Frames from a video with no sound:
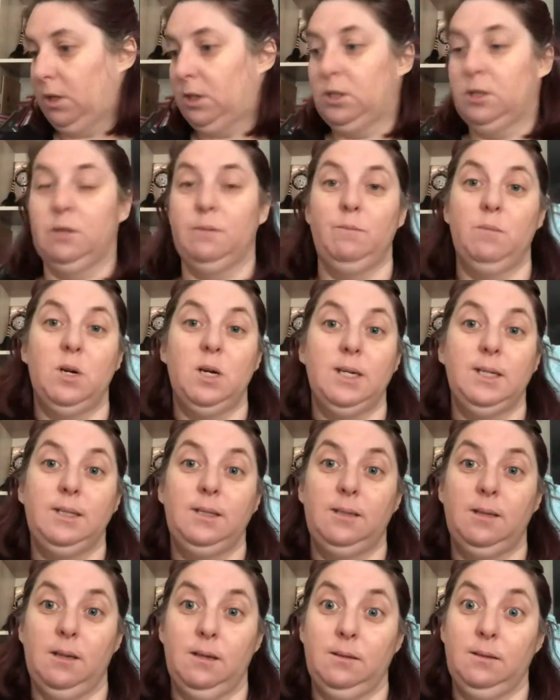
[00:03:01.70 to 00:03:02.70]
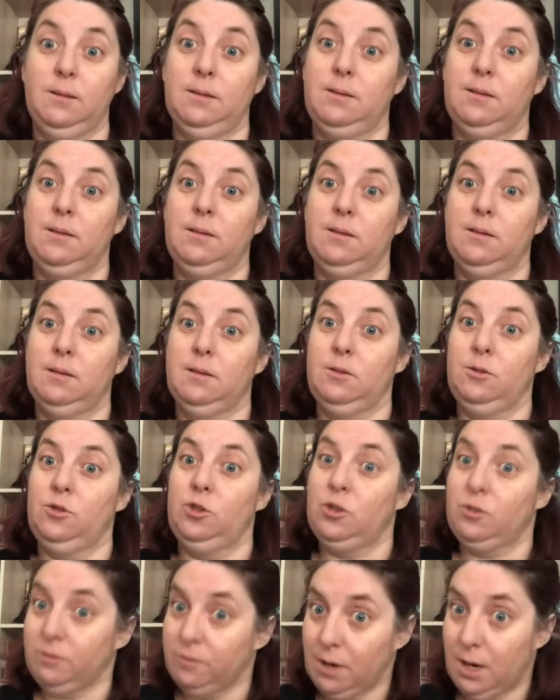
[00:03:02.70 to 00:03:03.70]
on my son's
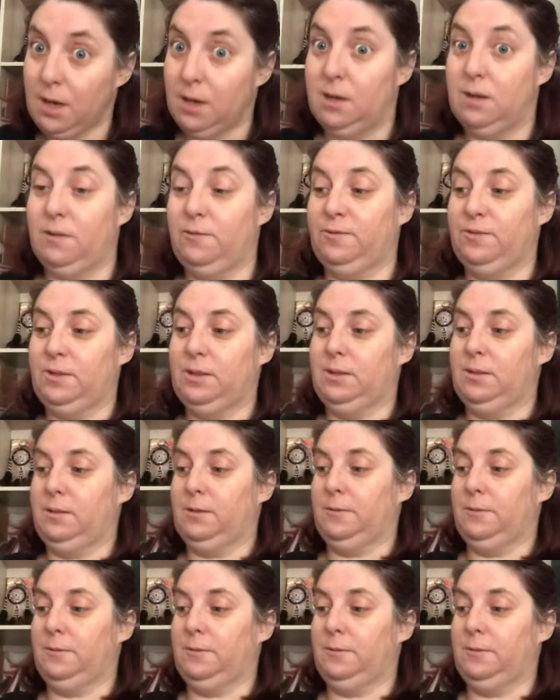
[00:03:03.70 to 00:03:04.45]
giraffes.